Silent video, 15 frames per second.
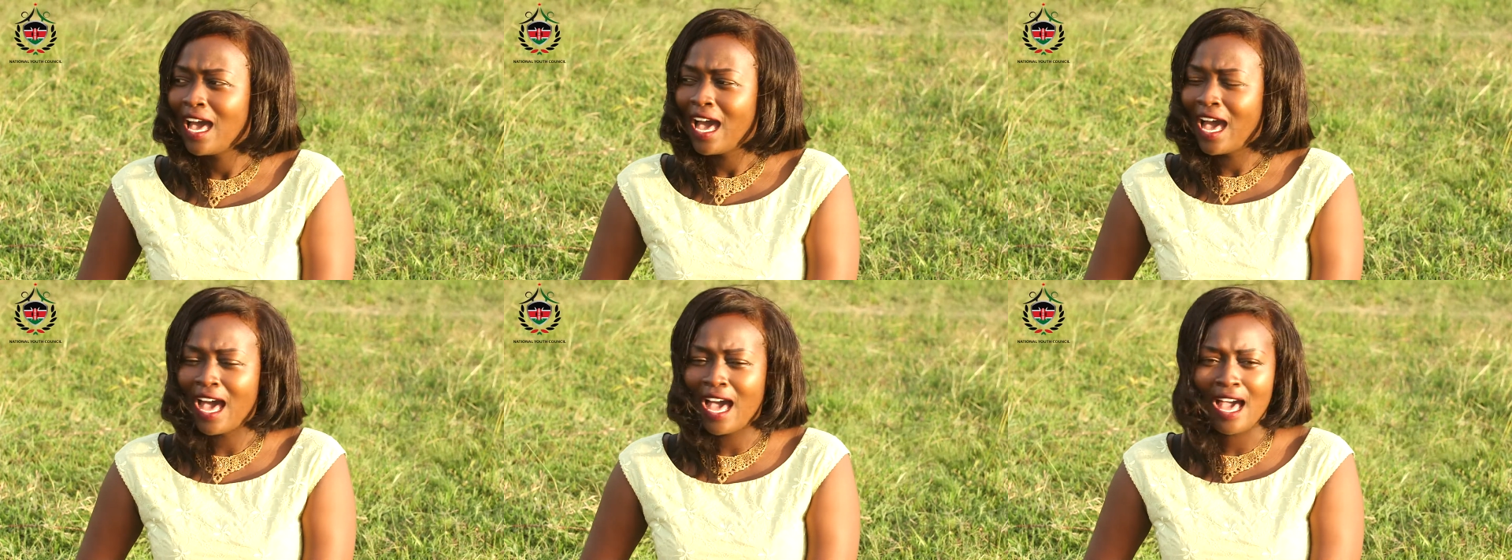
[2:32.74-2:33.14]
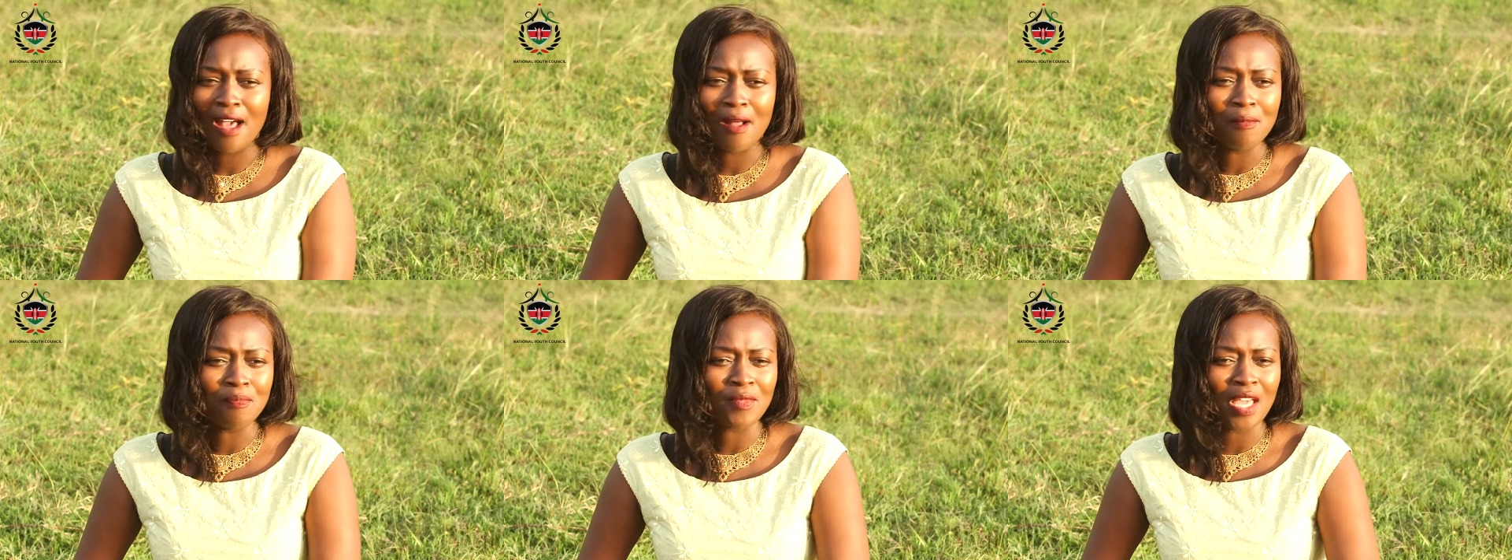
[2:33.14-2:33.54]

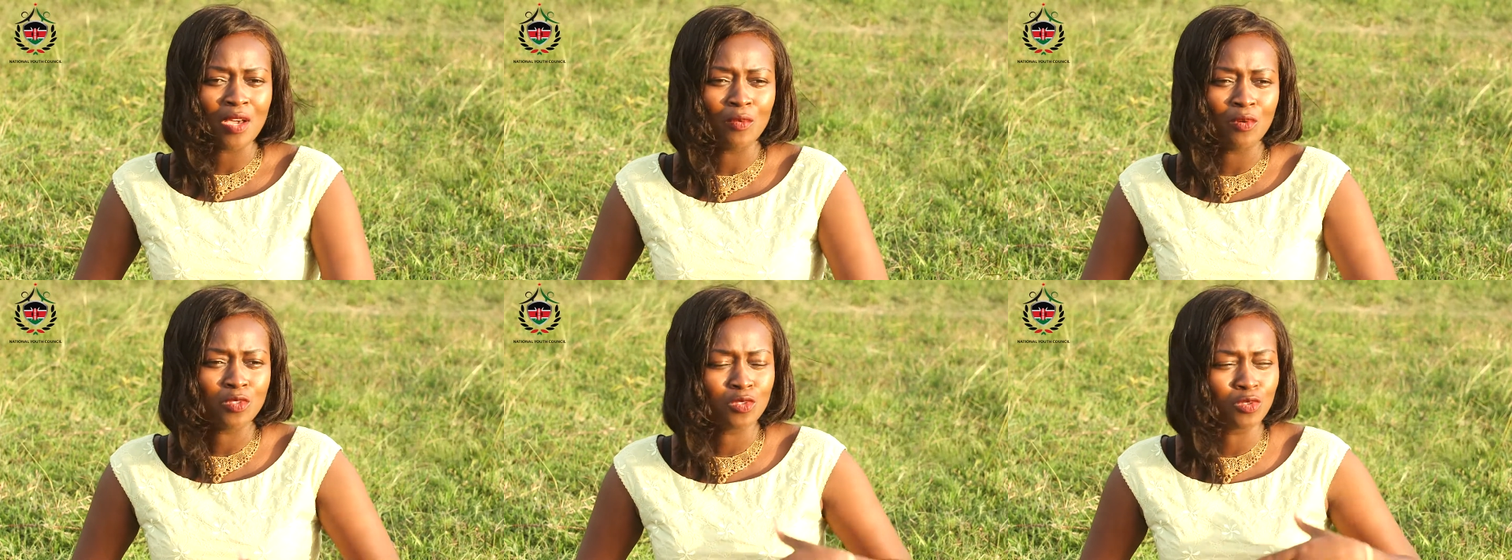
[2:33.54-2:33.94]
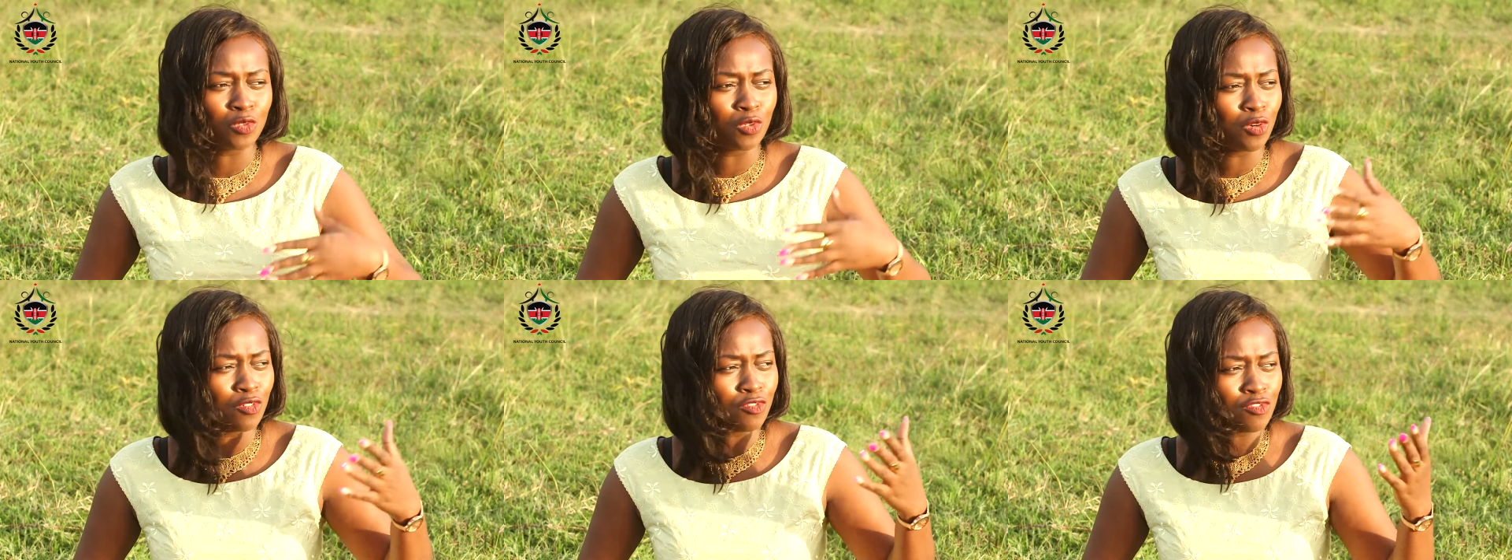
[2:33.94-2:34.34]
I want to
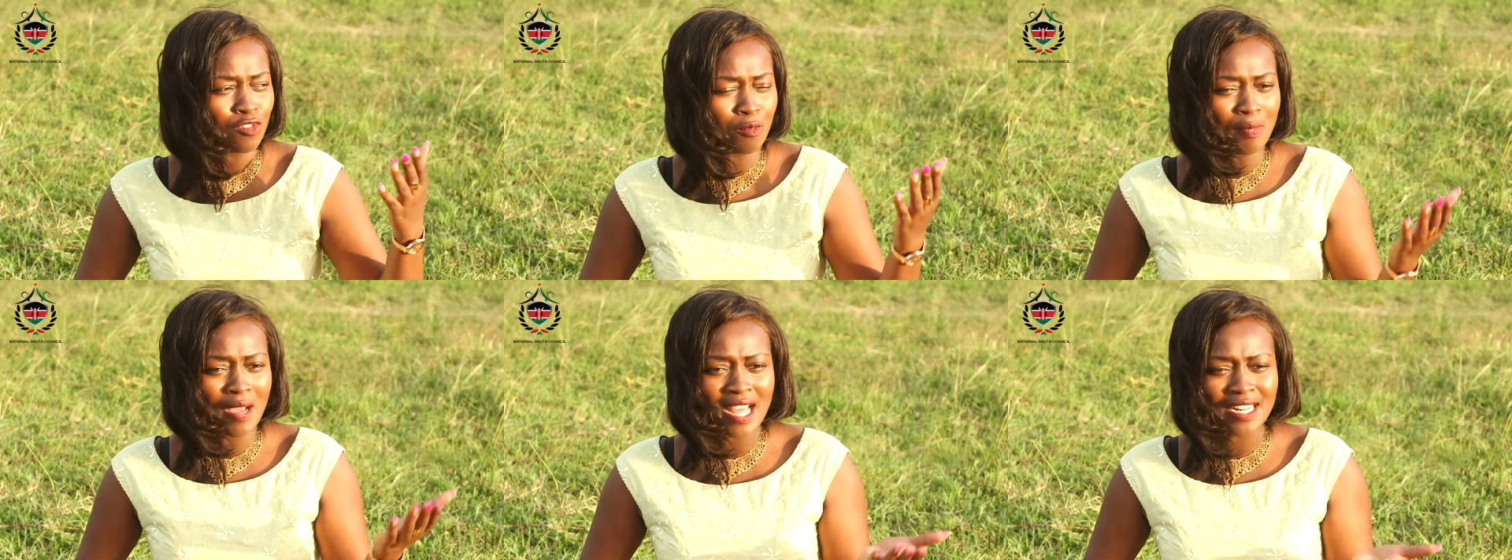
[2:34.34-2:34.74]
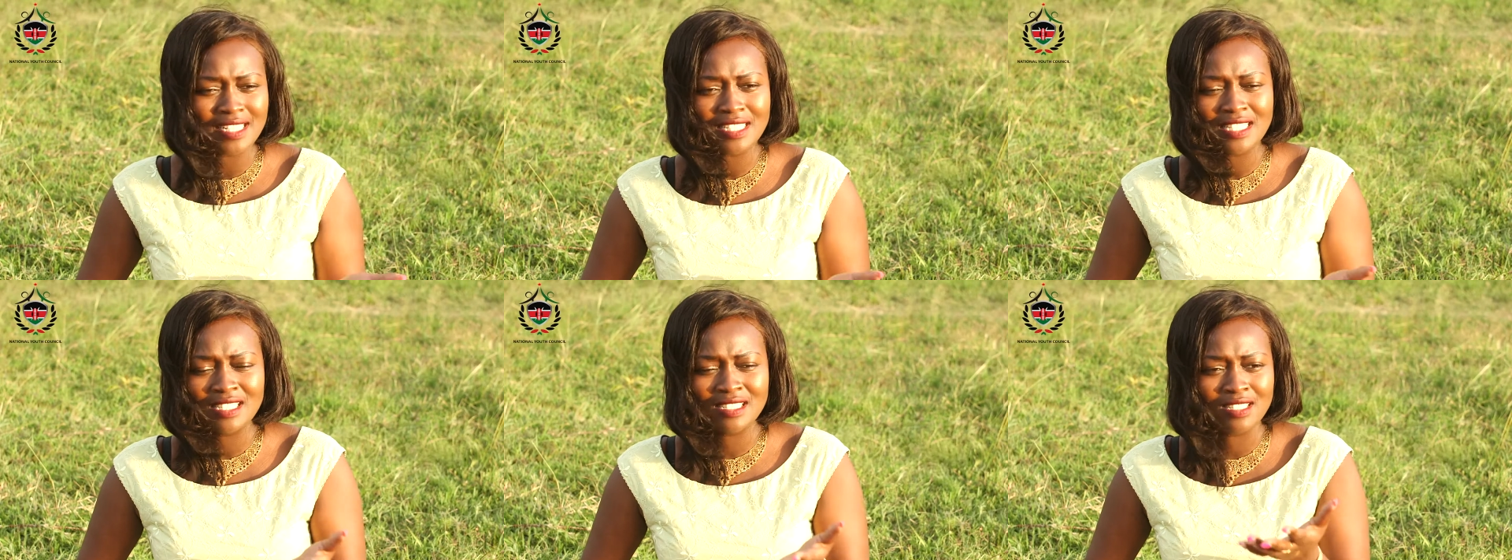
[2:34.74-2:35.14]
go for
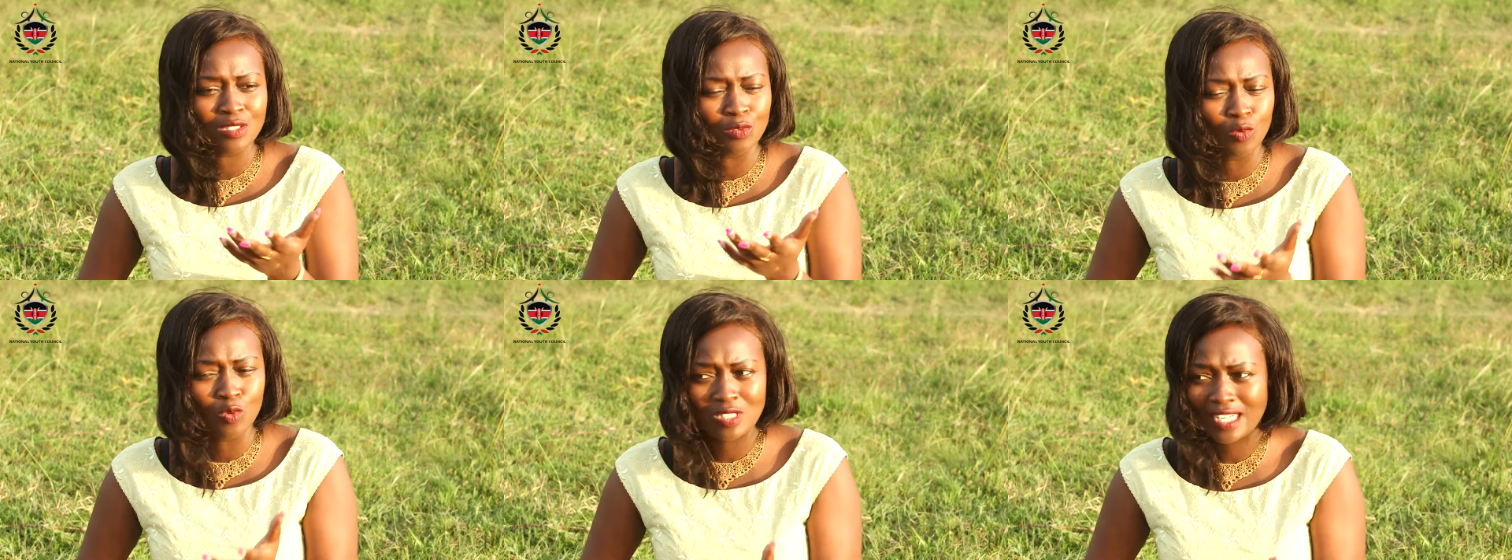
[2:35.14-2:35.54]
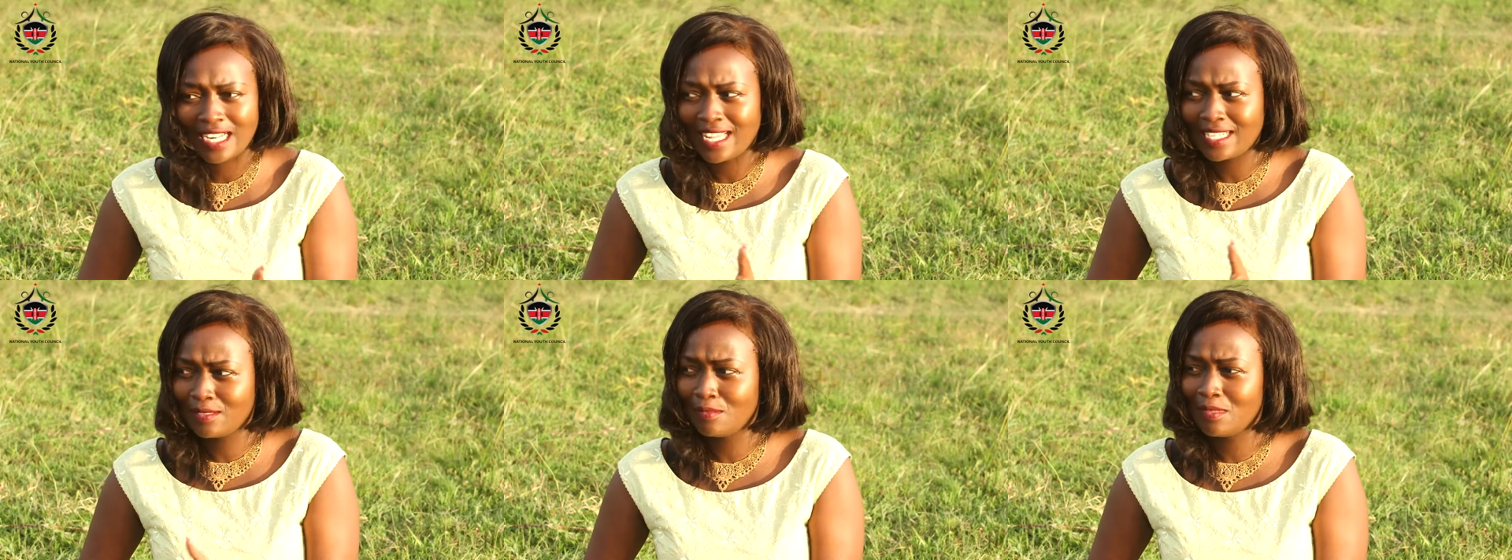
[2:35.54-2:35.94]
parties, she wouldn't
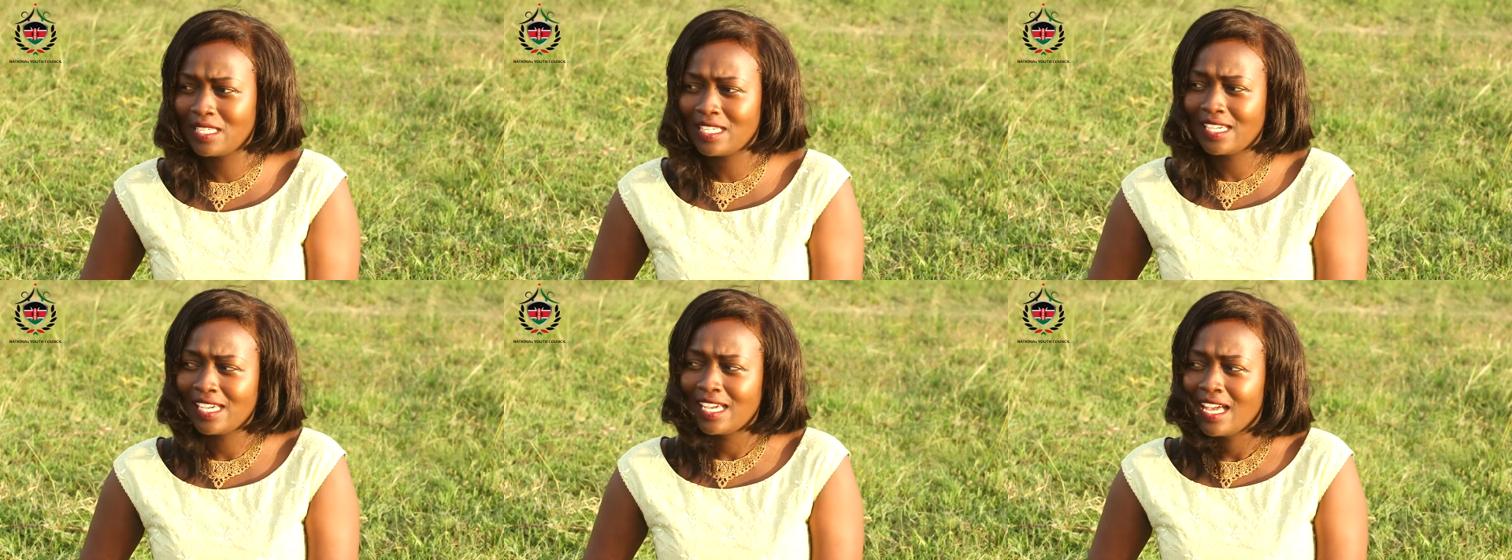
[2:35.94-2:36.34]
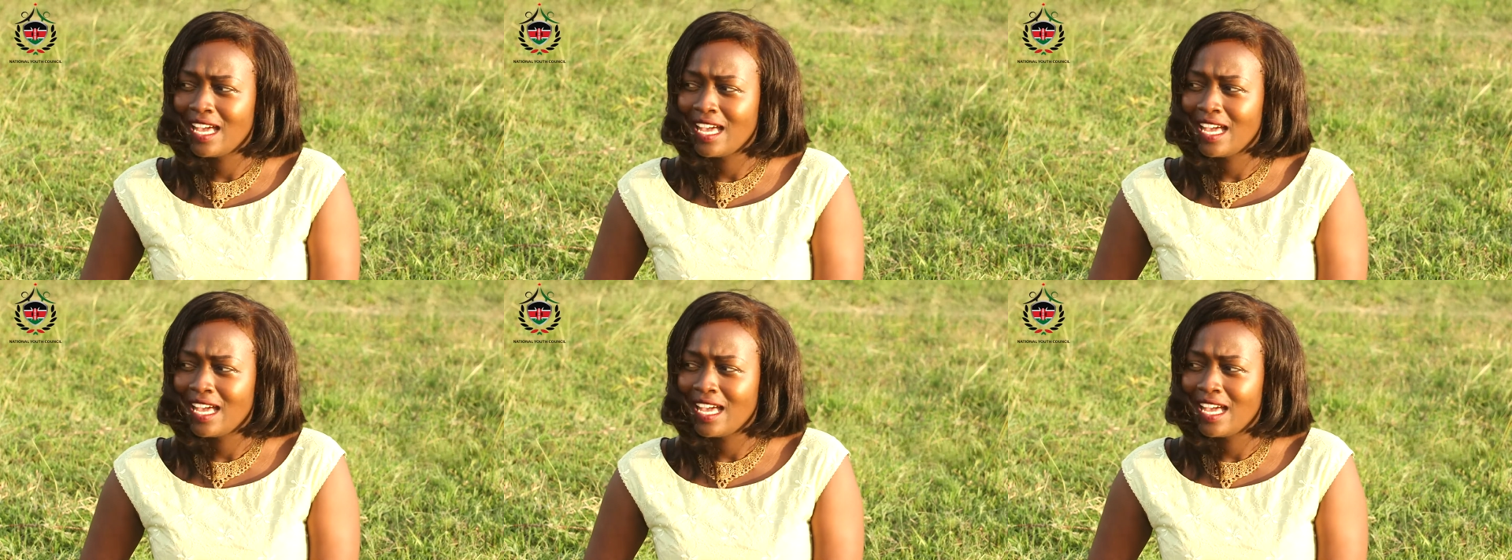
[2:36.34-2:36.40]
let me.